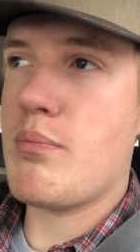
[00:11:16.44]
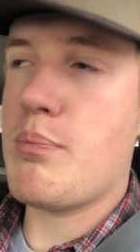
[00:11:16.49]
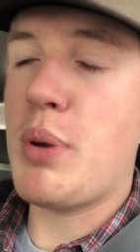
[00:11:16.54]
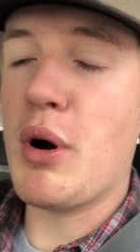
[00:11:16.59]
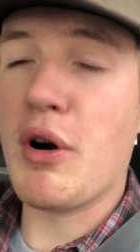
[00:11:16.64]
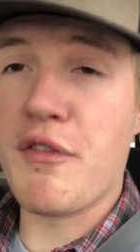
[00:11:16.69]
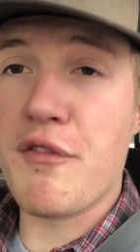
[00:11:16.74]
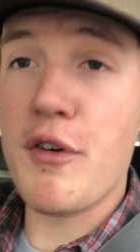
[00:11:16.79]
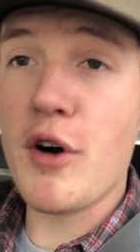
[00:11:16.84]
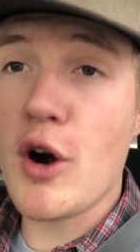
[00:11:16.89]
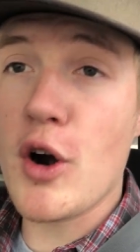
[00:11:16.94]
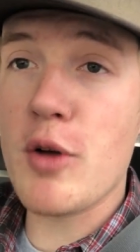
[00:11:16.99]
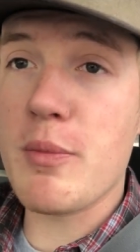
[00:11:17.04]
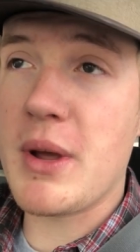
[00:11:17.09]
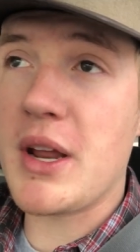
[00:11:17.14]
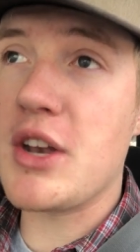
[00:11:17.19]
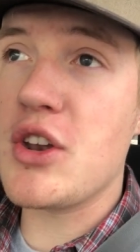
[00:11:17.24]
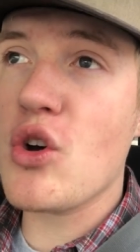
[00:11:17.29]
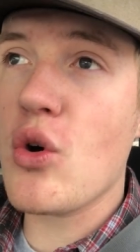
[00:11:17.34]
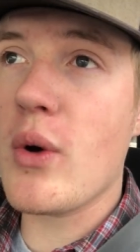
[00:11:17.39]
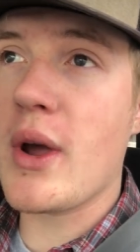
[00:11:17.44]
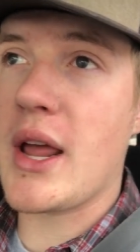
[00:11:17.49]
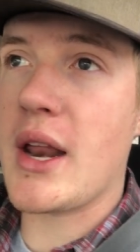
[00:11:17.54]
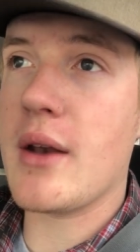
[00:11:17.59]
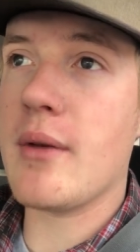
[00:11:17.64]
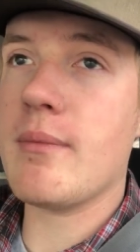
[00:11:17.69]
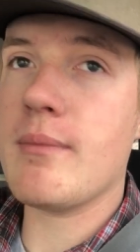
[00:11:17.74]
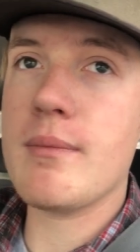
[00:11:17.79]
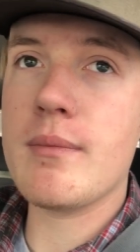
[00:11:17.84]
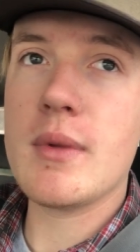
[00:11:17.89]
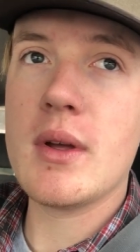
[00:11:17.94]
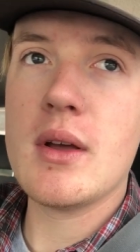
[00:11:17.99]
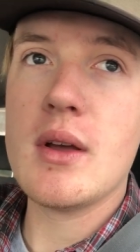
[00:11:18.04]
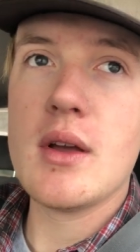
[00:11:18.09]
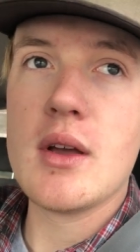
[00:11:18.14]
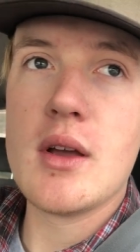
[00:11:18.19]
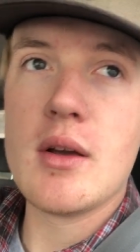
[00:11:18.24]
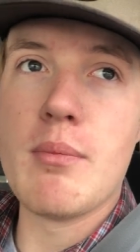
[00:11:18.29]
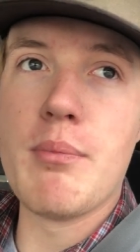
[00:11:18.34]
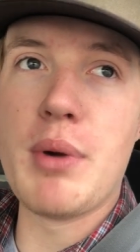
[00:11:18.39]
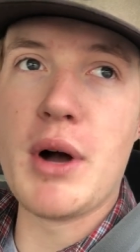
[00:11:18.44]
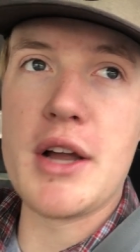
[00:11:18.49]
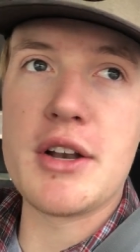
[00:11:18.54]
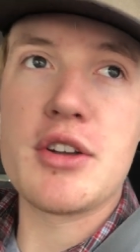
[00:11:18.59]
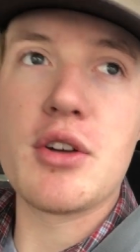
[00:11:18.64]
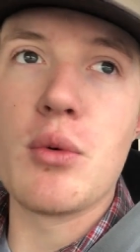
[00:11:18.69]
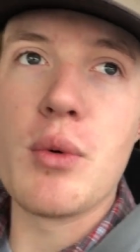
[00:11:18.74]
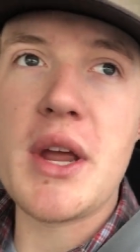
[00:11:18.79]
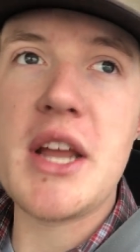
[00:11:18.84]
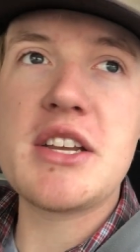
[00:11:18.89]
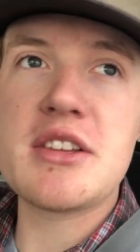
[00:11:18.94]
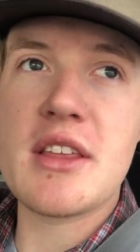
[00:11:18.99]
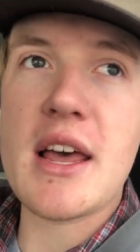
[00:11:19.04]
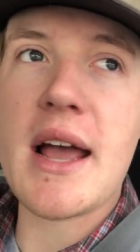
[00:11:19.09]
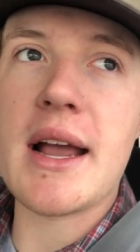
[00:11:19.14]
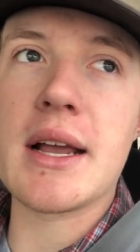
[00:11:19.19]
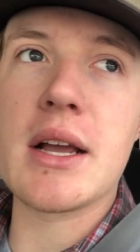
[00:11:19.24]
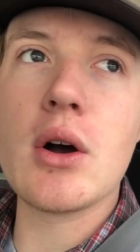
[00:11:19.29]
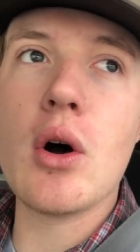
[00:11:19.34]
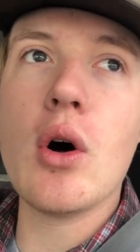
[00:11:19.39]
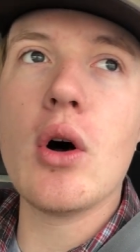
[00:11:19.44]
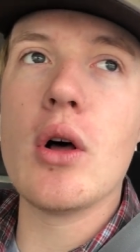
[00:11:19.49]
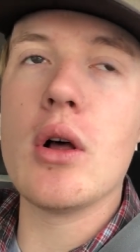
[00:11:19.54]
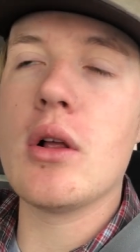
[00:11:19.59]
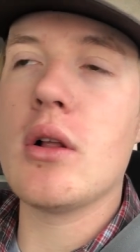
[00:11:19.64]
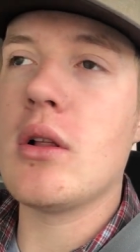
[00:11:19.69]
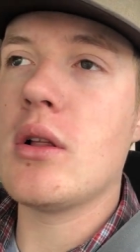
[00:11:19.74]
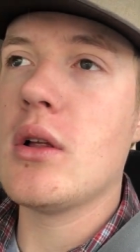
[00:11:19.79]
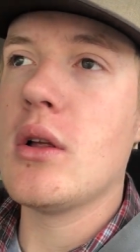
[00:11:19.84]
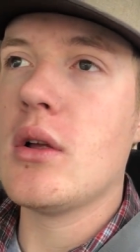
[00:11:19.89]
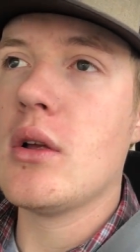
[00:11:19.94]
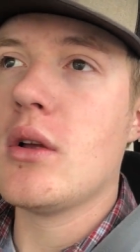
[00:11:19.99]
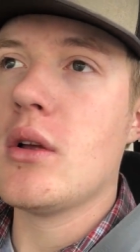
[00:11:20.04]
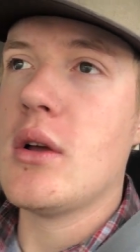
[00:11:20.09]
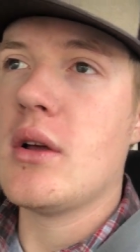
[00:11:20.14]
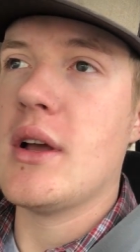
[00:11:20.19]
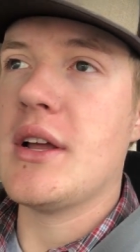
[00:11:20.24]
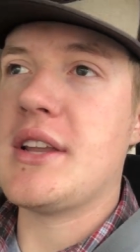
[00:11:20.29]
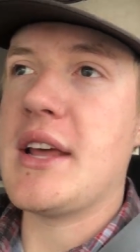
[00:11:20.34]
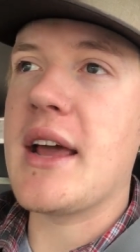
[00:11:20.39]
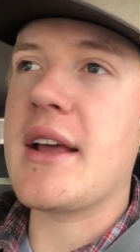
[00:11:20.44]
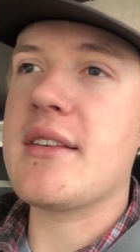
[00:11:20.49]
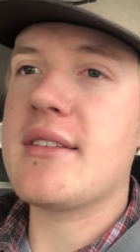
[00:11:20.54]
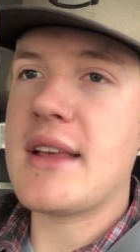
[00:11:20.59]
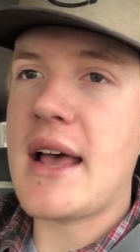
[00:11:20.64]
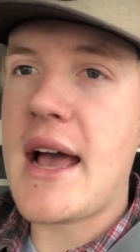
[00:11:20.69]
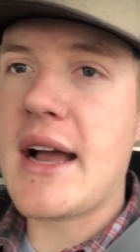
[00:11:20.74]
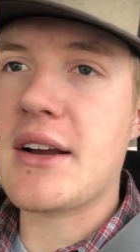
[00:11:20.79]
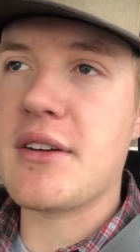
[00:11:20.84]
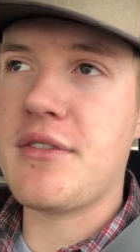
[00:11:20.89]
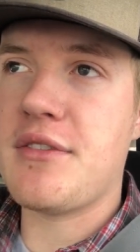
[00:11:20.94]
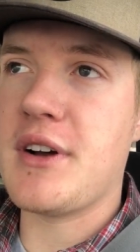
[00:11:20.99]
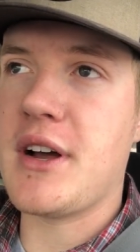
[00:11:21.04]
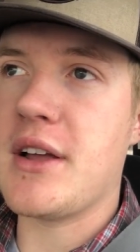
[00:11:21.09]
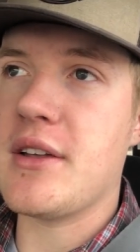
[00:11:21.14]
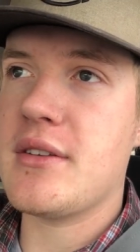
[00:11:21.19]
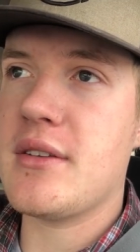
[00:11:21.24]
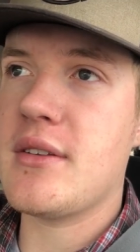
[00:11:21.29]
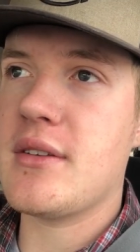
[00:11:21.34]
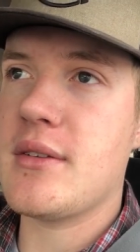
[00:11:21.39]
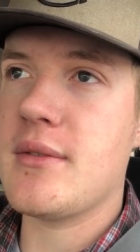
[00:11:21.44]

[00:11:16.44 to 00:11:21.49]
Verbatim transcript: prefer to be doing, but to reach that goal it takes sacrifice.